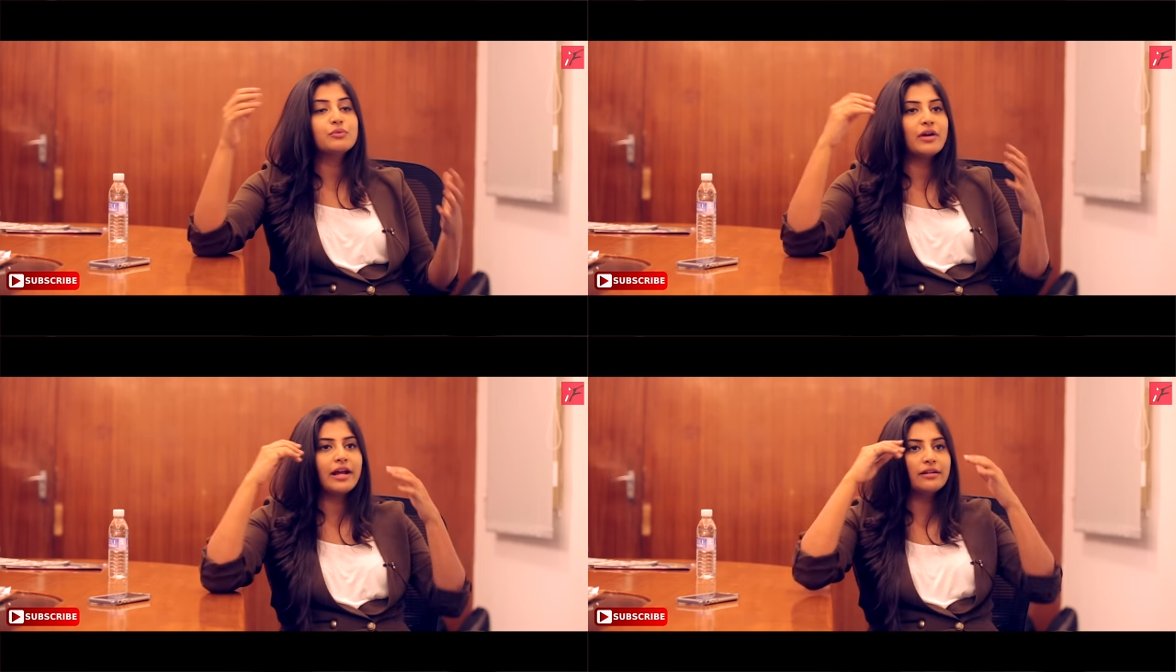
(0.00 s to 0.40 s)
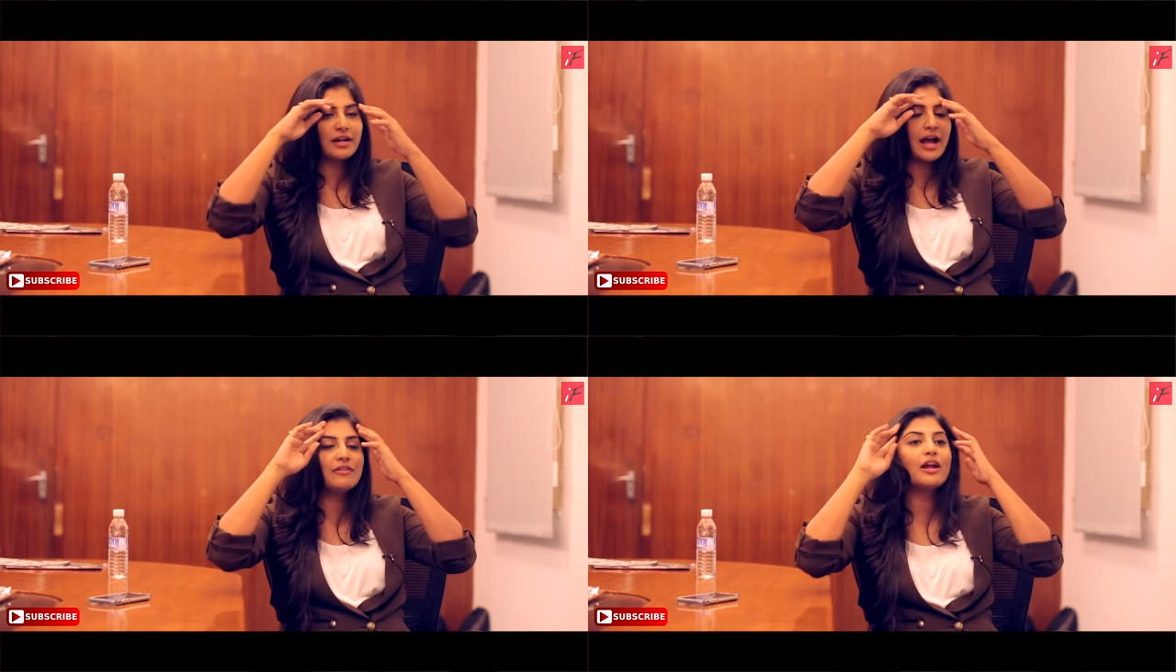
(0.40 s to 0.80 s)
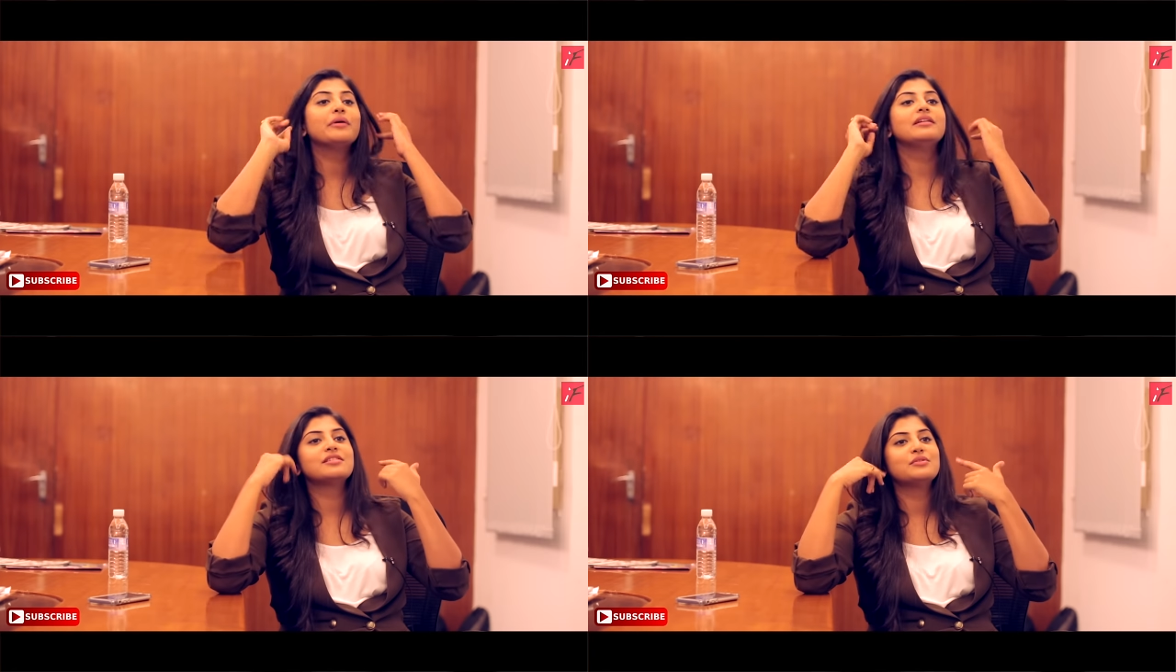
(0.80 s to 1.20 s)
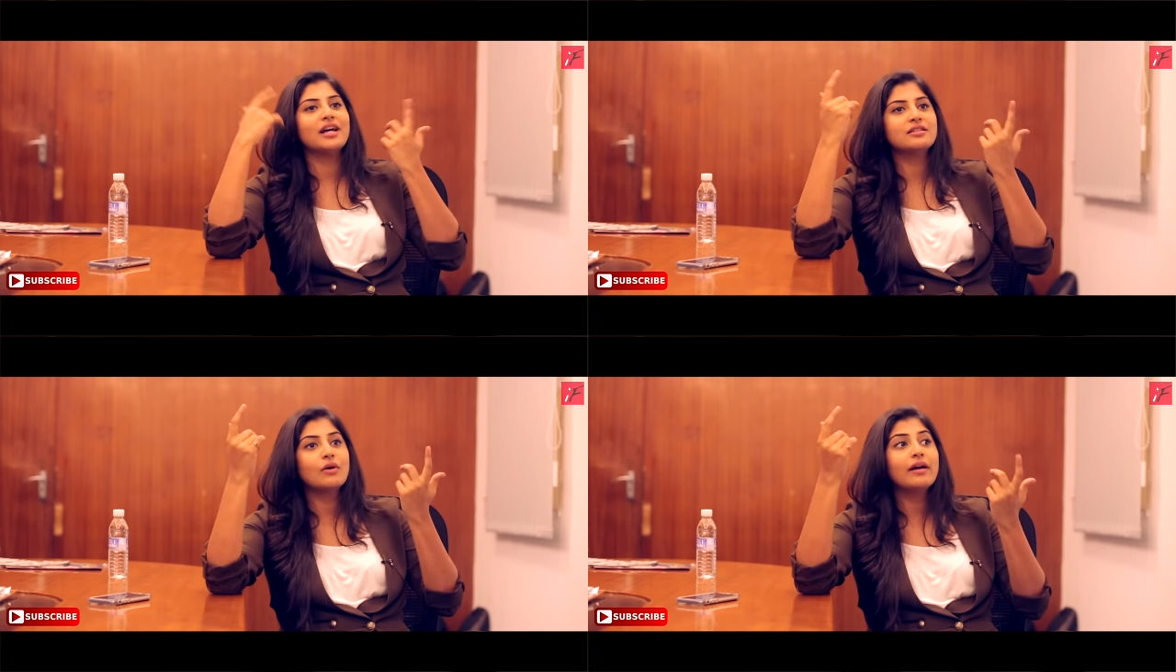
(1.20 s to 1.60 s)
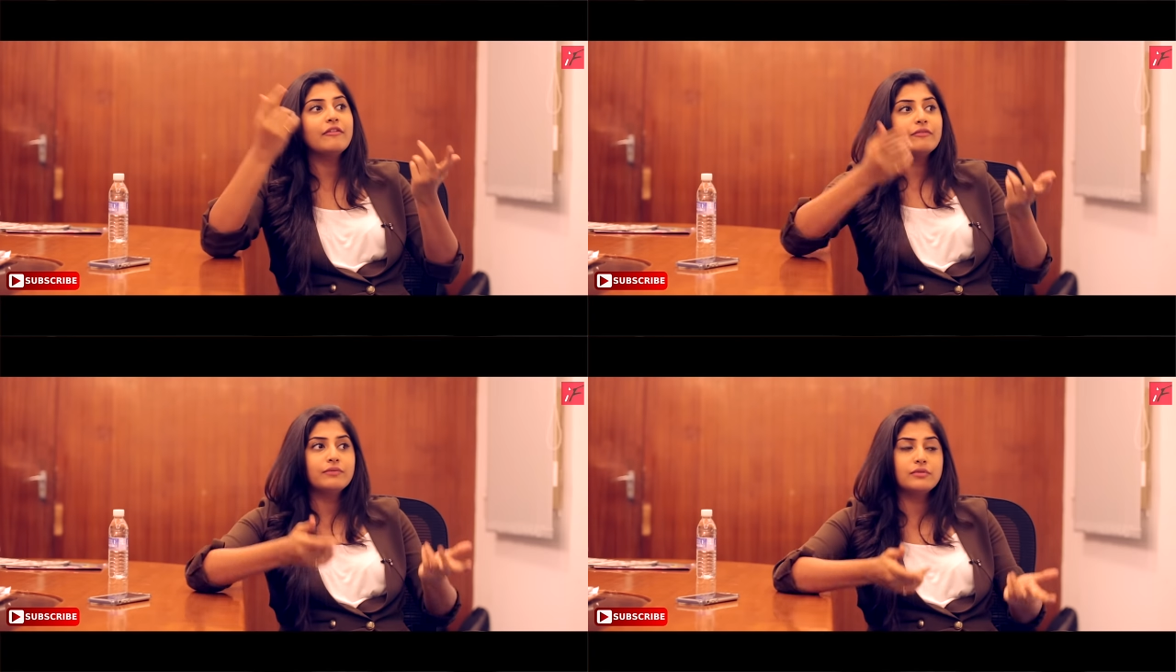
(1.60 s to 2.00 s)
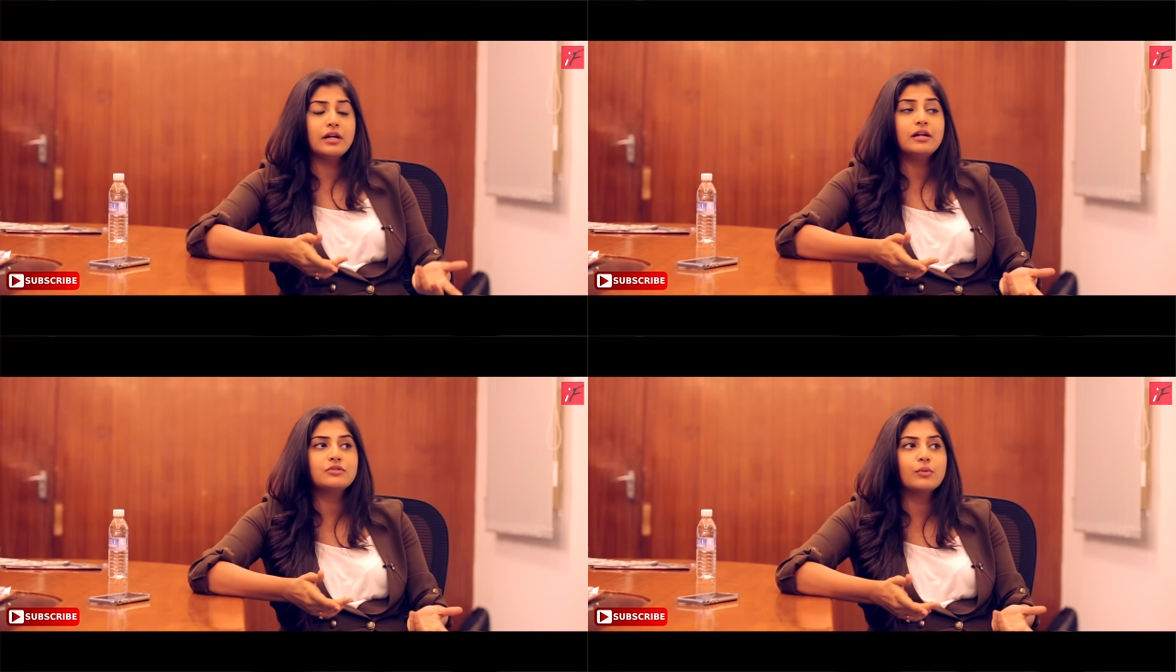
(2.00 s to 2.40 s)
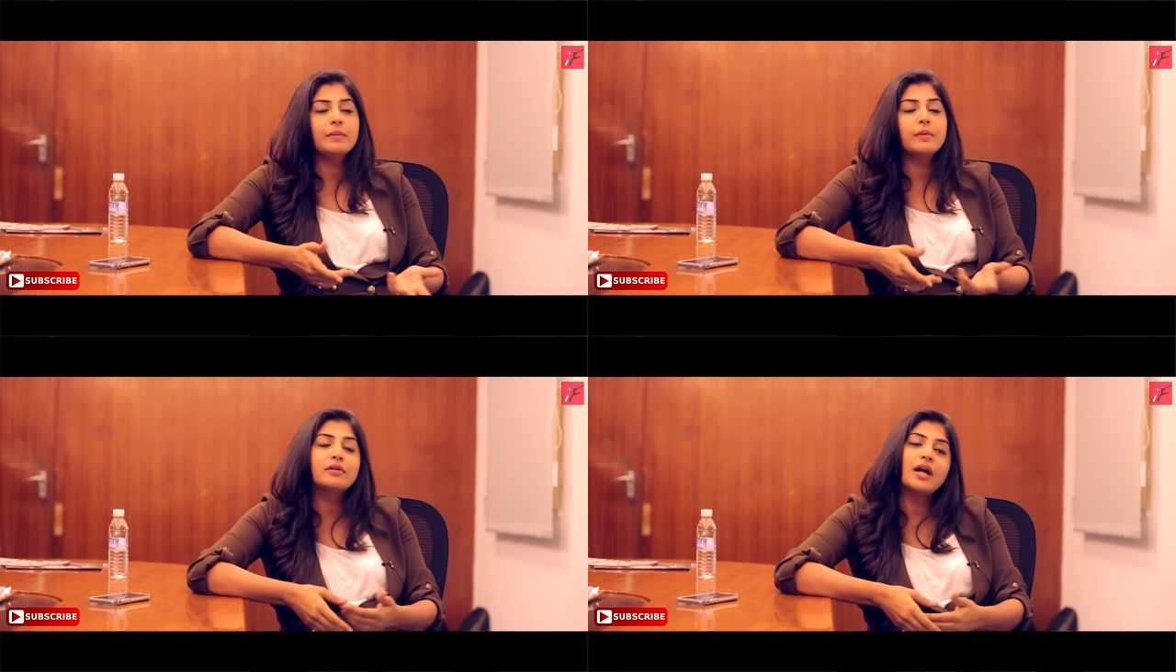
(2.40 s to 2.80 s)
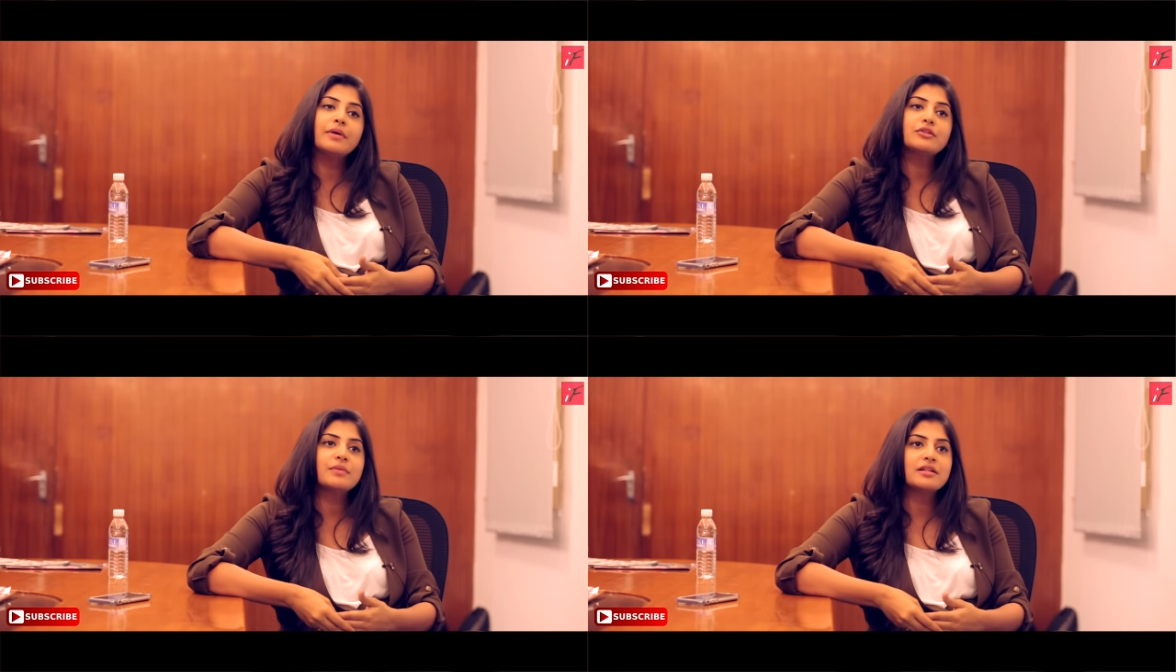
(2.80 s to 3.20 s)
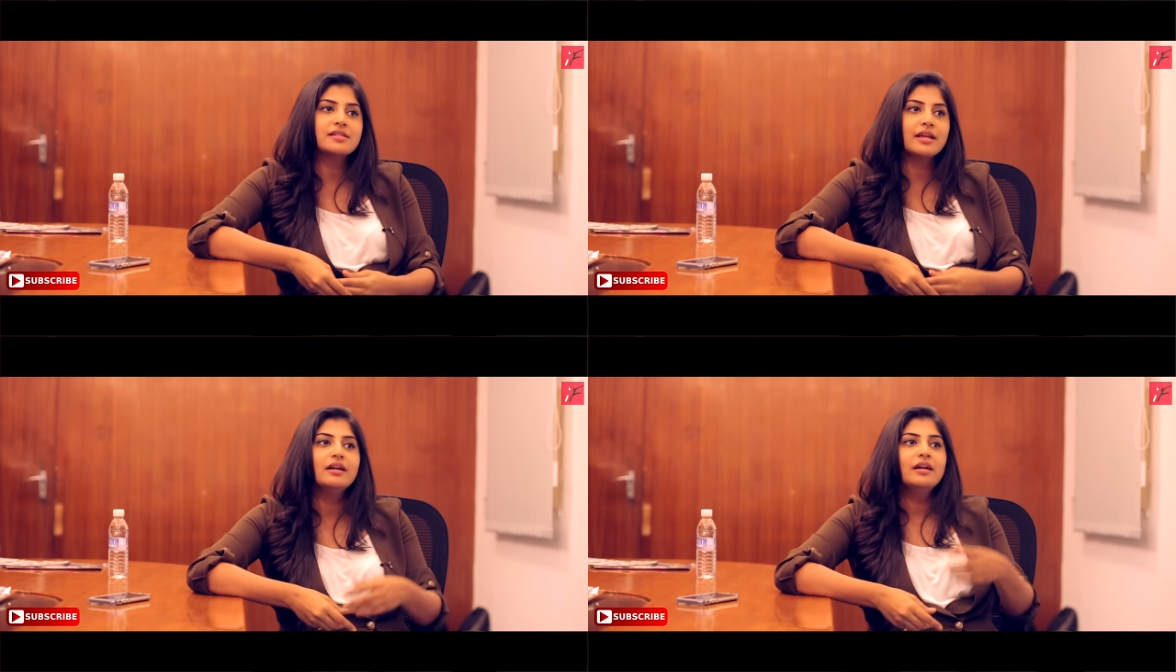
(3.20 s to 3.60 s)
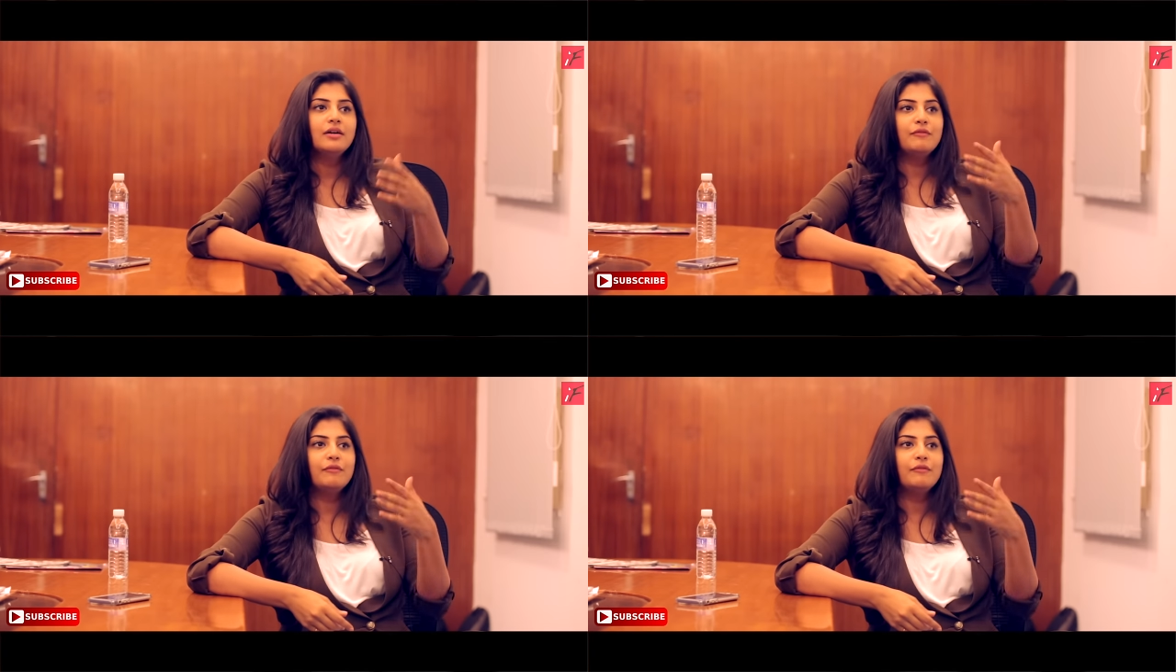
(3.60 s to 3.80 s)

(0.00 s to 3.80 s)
So when I travel now, I listen to that song, and I heard so many people coming to me and saying,